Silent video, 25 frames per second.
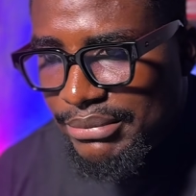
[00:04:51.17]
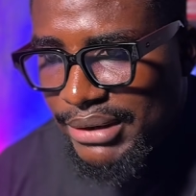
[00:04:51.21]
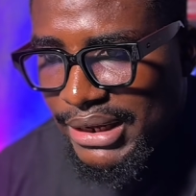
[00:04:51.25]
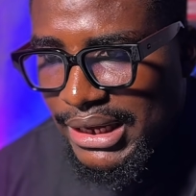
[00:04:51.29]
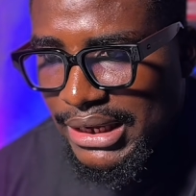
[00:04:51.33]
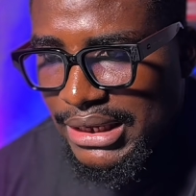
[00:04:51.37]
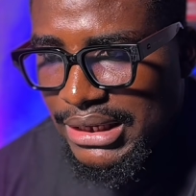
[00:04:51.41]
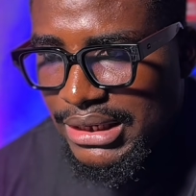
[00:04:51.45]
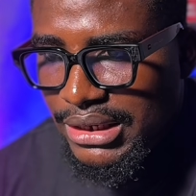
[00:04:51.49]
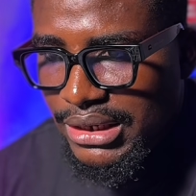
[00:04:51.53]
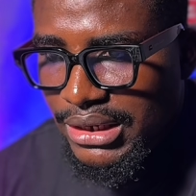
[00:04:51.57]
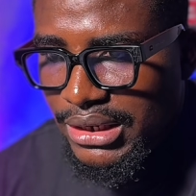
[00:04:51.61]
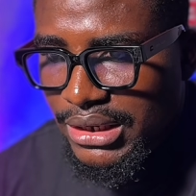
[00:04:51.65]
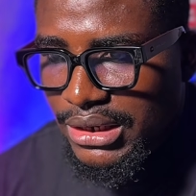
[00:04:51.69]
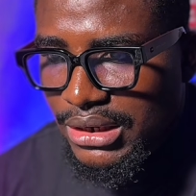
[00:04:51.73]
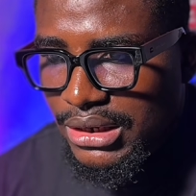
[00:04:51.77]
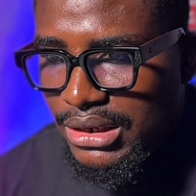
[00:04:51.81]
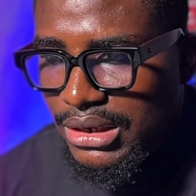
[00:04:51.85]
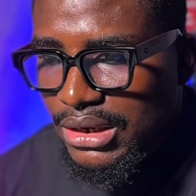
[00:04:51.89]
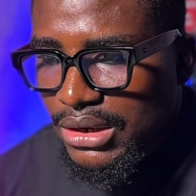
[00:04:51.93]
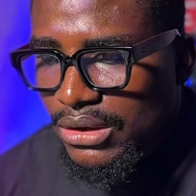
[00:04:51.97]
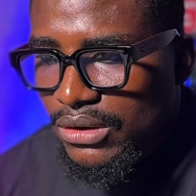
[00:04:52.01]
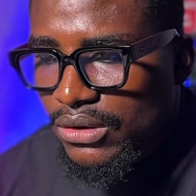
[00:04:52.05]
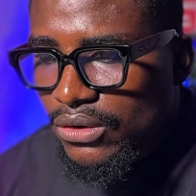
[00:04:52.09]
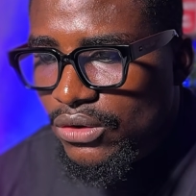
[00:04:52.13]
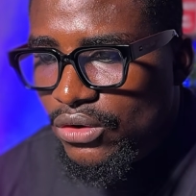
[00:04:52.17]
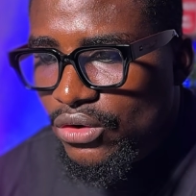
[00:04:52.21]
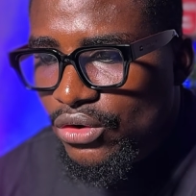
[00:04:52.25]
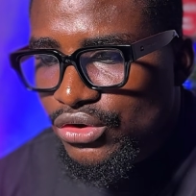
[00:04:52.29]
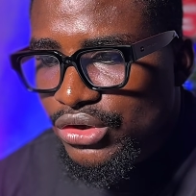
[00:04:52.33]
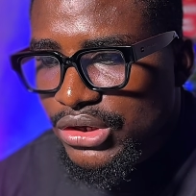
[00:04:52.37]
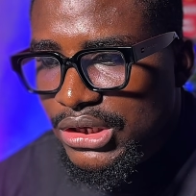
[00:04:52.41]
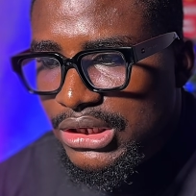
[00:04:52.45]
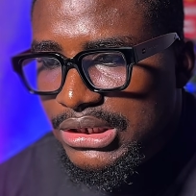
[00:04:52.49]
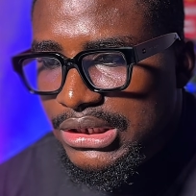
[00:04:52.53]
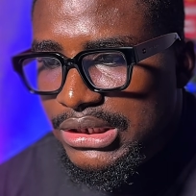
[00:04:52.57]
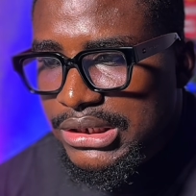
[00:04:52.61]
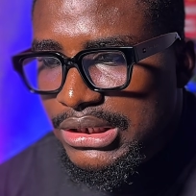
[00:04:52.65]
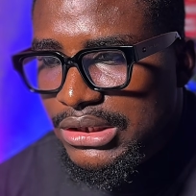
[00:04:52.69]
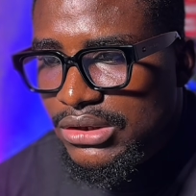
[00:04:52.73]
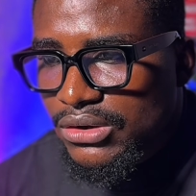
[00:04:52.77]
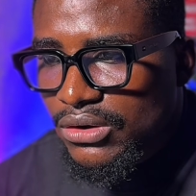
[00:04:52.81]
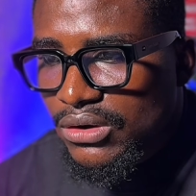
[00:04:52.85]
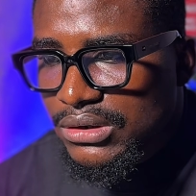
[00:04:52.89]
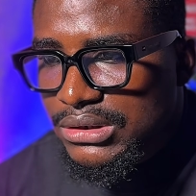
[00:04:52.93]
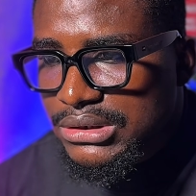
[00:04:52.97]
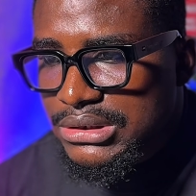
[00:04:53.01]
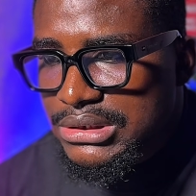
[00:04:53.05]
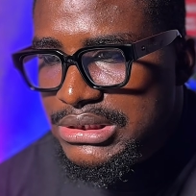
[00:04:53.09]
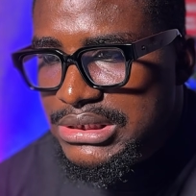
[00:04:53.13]
buy here, or you can click
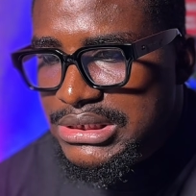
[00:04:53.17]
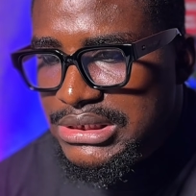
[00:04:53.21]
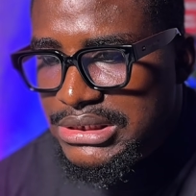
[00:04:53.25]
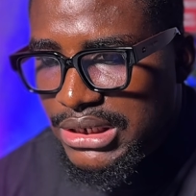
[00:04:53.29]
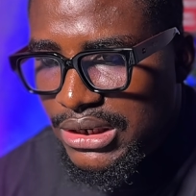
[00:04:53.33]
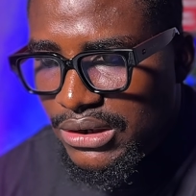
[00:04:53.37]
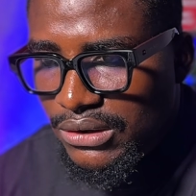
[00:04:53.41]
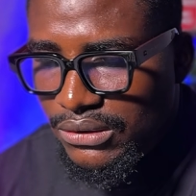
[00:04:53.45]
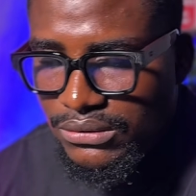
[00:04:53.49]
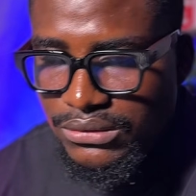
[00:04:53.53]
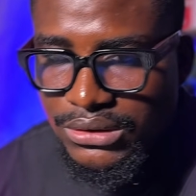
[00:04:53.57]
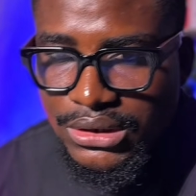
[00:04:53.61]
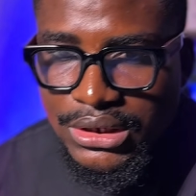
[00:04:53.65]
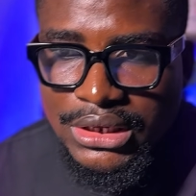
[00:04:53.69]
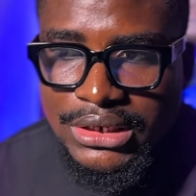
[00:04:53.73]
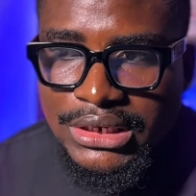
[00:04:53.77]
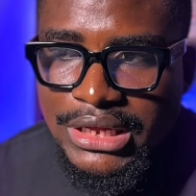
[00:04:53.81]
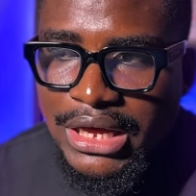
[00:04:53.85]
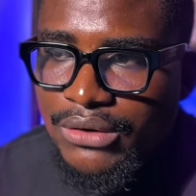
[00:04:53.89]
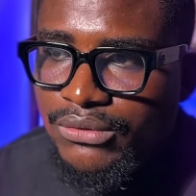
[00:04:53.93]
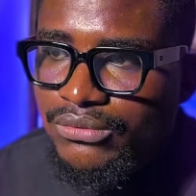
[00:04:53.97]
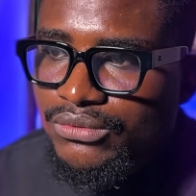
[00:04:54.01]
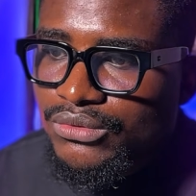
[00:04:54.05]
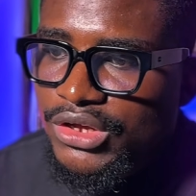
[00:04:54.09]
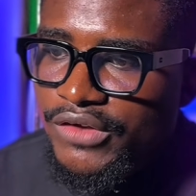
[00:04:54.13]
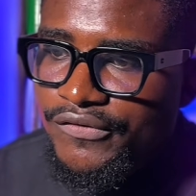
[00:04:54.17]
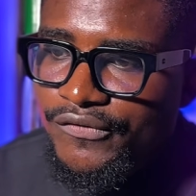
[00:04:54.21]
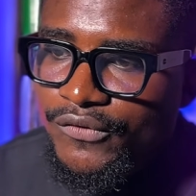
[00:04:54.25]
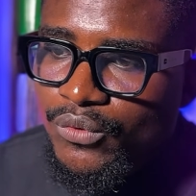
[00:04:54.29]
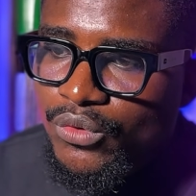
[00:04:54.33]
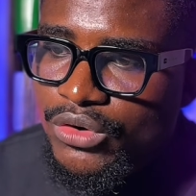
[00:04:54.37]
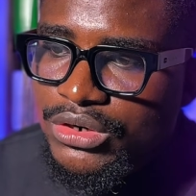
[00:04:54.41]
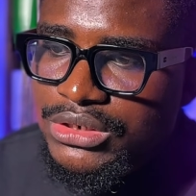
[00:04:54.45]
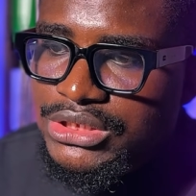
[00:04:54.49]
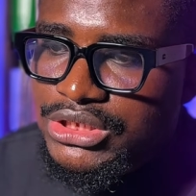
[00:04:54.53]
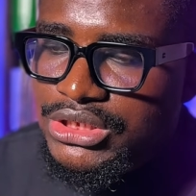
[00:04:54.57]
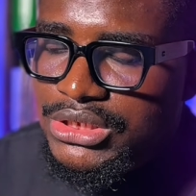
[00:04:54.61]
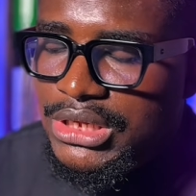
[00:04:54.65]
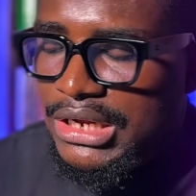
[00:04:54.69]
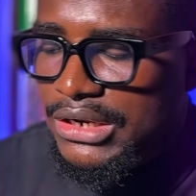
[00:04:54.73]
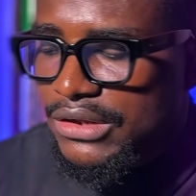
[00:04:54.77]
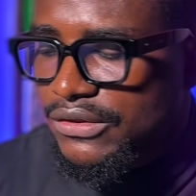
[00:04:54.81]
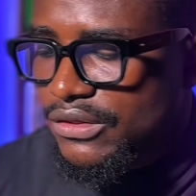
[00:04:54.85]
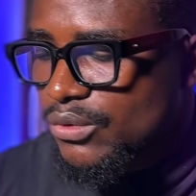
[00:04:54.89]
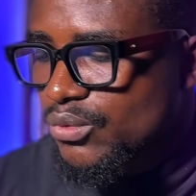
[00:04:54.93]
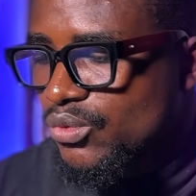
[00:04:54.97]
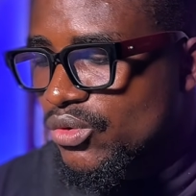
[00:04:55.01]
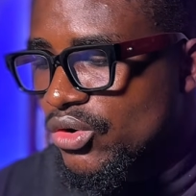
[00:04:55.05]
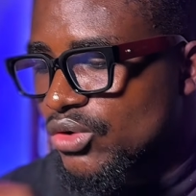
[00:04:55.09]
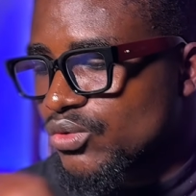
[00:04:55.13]
on sell. Now, if you want
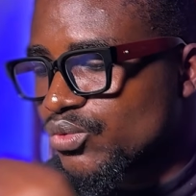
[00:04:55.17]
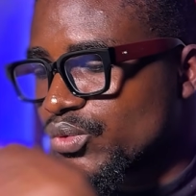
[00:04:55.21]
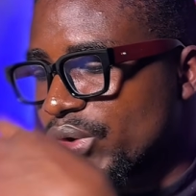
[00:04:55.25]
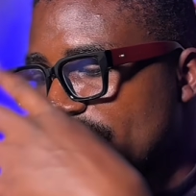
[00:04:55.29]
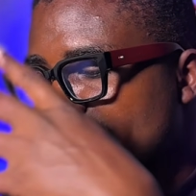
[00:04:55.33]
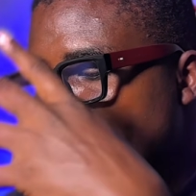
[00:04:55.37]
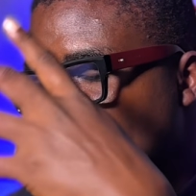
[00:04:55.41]
another word, we